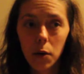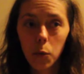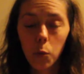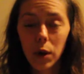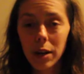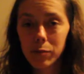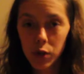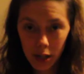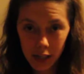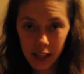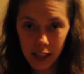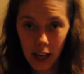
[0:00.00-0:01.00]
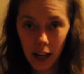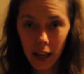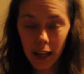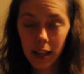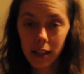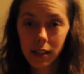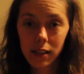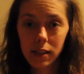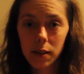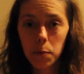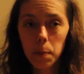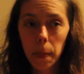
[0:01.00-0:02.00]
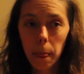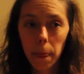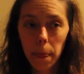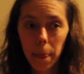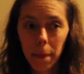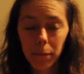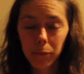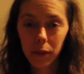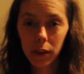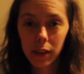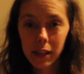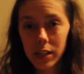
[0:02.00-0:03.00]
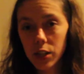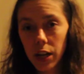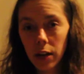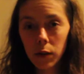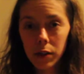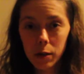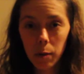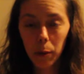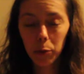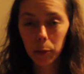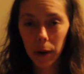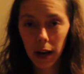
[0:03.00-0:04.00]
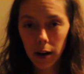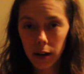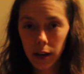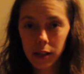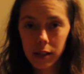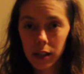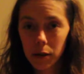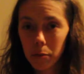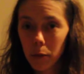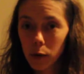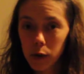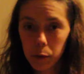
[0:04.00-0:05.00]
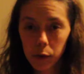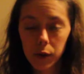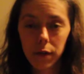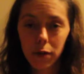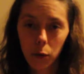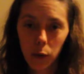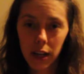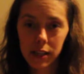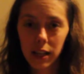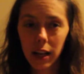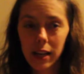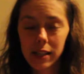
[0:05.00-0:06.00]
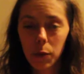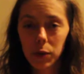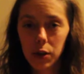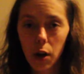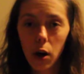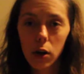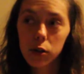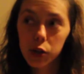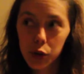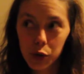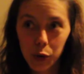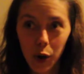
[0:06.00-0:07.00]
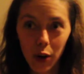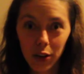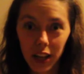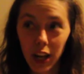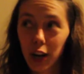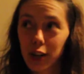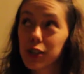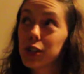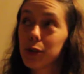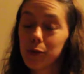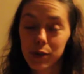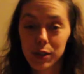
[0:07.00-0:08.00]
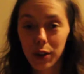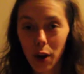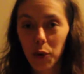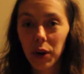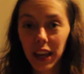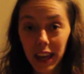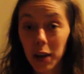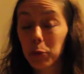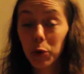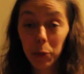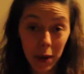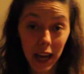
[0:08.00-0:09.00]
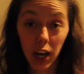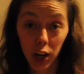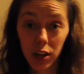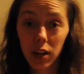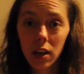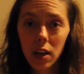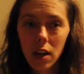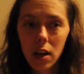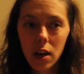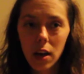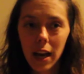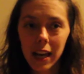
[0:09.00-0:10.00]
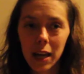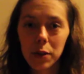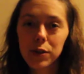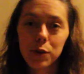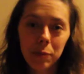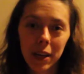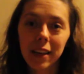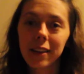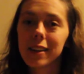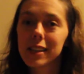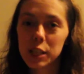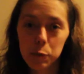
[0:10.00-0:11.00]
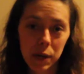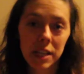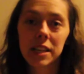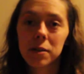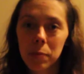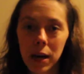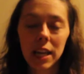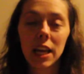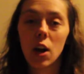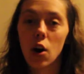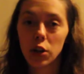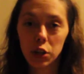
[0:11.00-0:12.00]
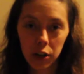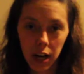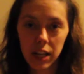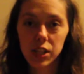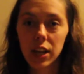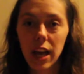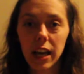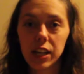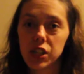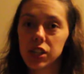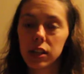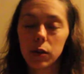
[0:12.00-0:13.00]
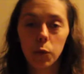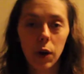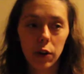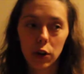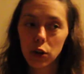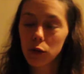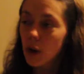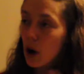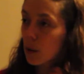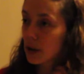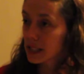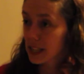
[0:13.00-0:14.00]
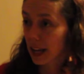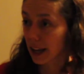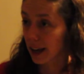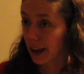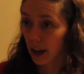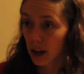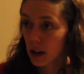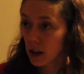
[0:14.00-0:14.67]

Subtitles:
what I'm trying to say is this channel is about preparedness in multiple different ways. And guys, I would strongly urge you to go and get prepared. And I do mean spending money on your education, whether you go and take a,